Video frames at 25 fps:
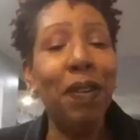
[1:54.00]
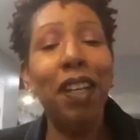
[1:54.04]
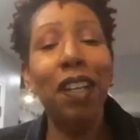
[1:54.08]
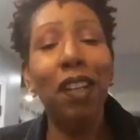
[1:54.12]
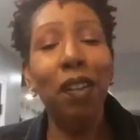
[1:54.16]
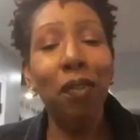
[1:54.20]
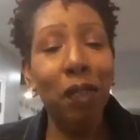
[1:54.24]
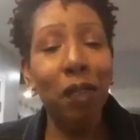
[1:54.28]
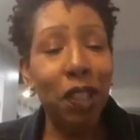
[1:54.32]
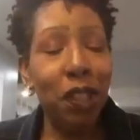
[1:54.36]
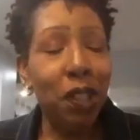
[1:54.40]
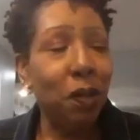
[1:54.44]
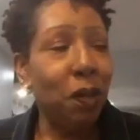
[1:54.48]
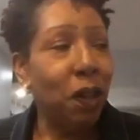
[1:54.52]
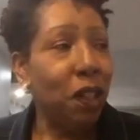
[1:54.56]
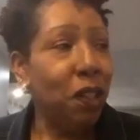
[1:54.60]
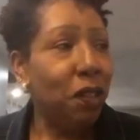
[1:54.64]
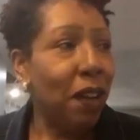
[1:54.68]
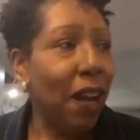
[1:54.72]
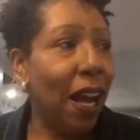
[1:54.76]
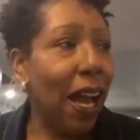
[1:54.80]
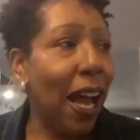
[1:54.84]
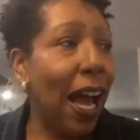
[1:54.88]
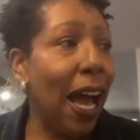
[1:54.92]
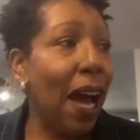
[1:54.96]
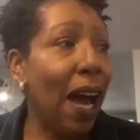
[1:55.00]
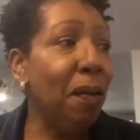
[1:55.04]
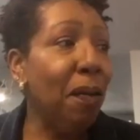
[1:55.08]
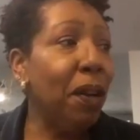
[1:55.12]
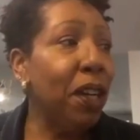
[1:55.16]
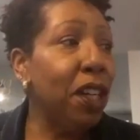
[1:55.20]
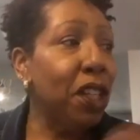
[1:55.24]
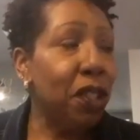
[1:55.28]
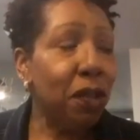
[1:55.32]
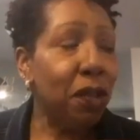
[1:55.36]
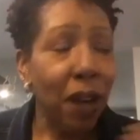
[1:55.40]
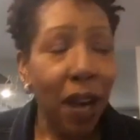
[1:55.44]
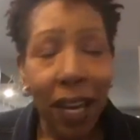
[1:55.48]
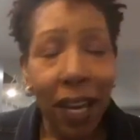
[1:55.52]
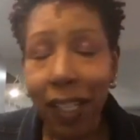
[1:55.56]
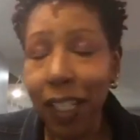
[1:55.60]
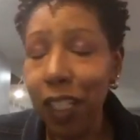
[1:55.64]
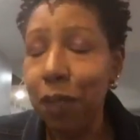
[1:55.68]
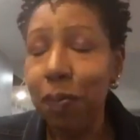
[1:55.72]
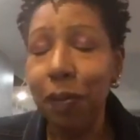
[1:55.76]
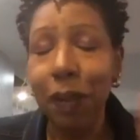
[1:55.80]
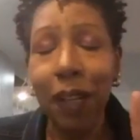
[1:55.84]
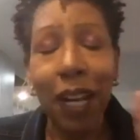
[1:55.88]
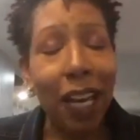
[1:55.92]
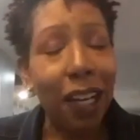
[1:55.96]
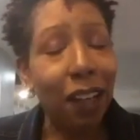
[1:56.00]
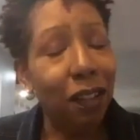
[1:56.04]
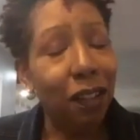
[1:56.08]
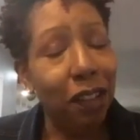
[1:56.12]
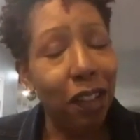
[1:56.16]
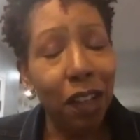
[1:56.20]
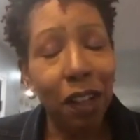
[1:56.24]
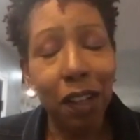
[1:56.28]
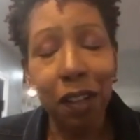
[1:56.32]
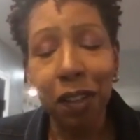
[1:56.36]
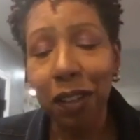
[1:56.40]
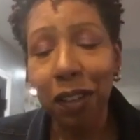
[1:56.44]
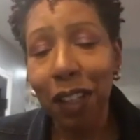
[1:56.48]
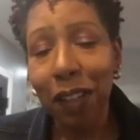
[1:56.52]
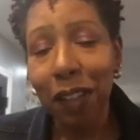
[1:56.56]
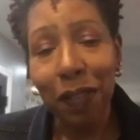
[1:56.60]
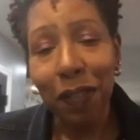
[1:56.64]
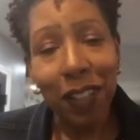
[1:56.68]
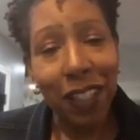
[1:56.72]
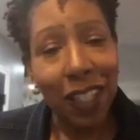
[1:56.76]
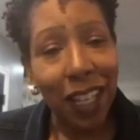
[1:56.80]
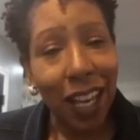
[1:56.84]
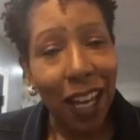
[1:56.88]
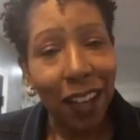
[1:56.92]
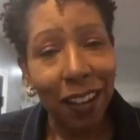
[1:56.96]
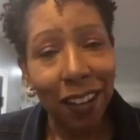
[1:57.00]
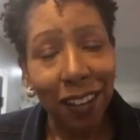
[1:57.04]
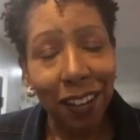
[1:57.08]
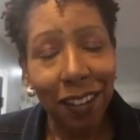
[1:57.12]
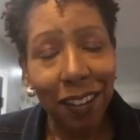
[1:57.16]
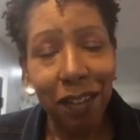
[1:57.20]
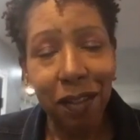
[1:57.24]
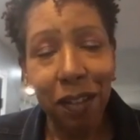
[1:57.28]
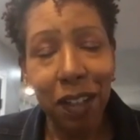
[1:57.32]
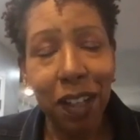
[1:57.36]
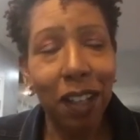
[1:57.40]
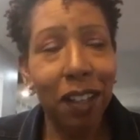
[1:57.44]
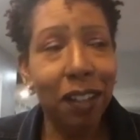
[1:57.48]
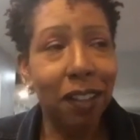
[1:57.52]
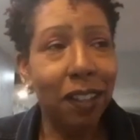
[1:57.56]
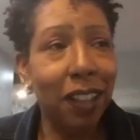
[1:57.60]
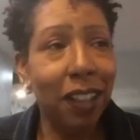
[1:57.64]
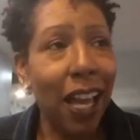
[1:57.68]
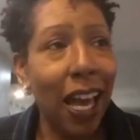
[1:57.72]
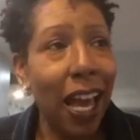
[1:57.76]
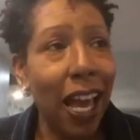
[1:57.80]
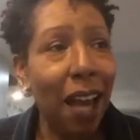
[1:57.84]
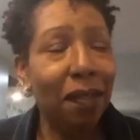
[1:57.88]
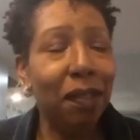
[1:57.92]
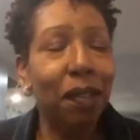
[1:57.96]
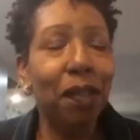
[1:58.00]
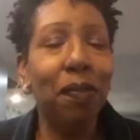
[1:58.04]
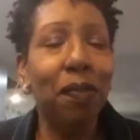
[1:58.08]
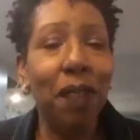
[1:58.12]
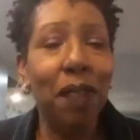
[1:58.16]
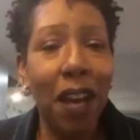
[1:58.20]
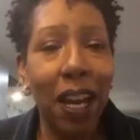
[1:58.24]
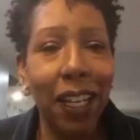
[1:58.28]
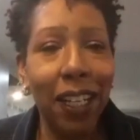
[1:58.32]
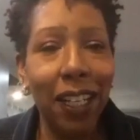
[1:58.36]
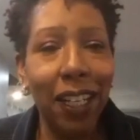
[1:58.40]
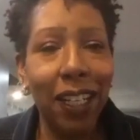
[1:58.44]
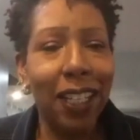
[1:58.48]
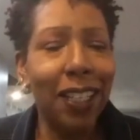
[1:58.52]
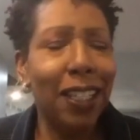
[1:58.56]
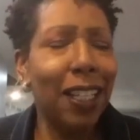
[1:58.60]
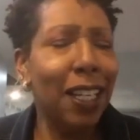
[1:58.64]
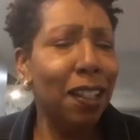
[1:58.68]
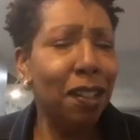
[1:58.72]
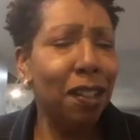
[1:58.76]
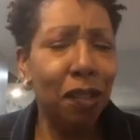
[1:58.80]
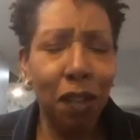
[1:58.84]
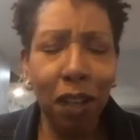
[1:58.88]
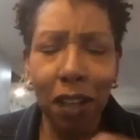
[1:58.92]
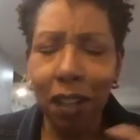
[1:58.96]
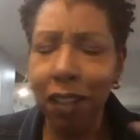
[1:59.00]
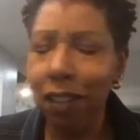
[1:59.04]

of what you want to try, I want to try this, but I don't know if it's out. Well, I have to find it because I saw, a